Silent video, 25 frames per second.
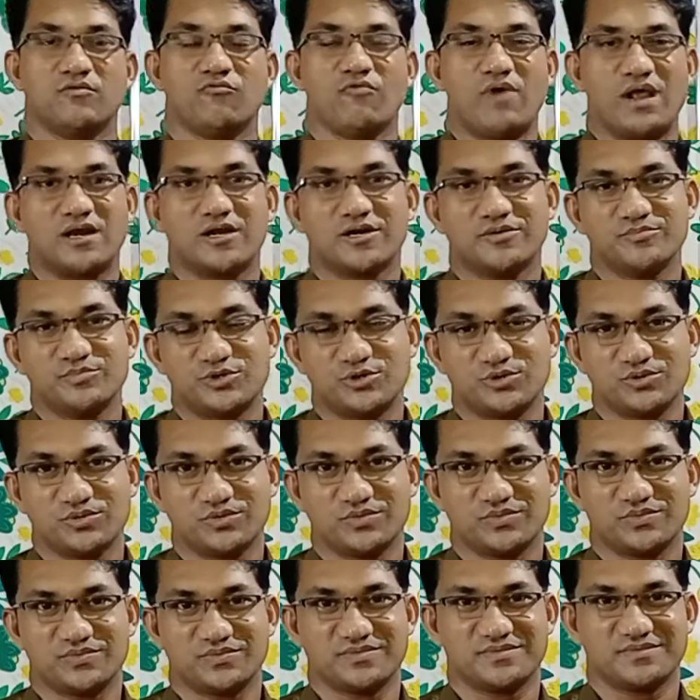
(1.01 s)
Welcome
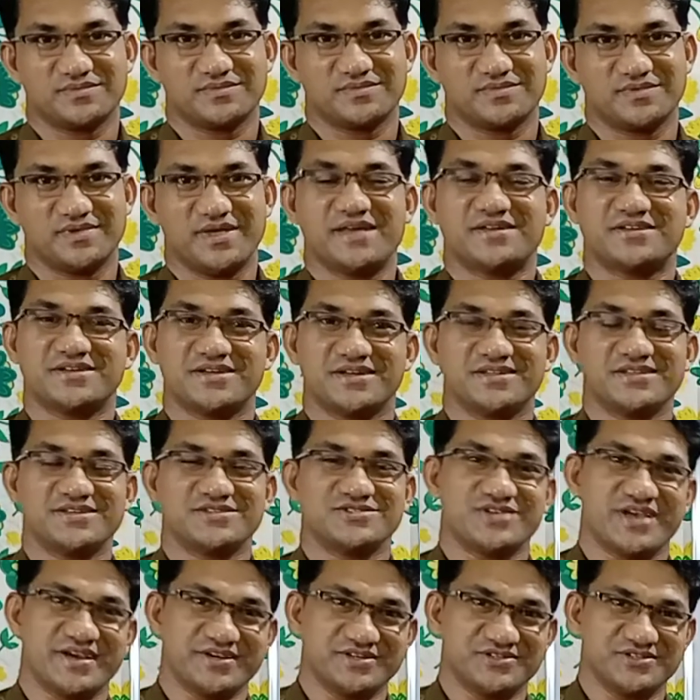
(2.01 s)
to yet another
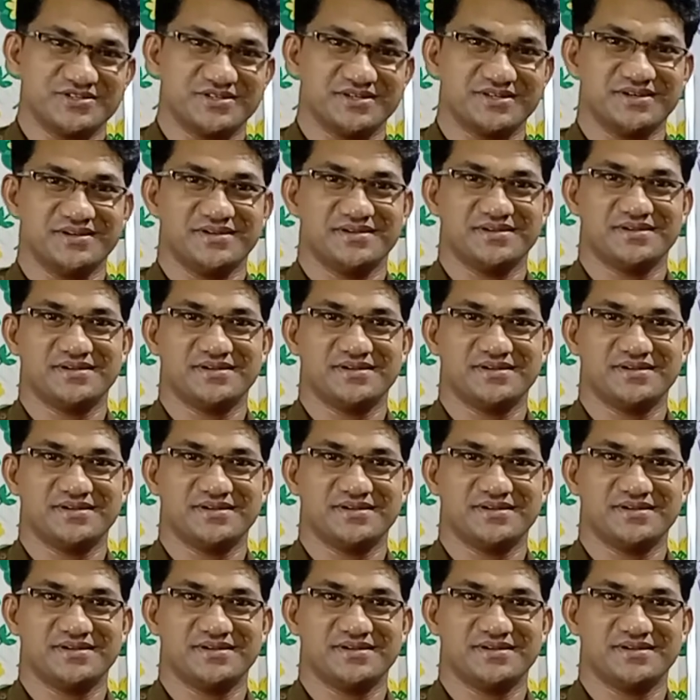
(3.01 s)
session.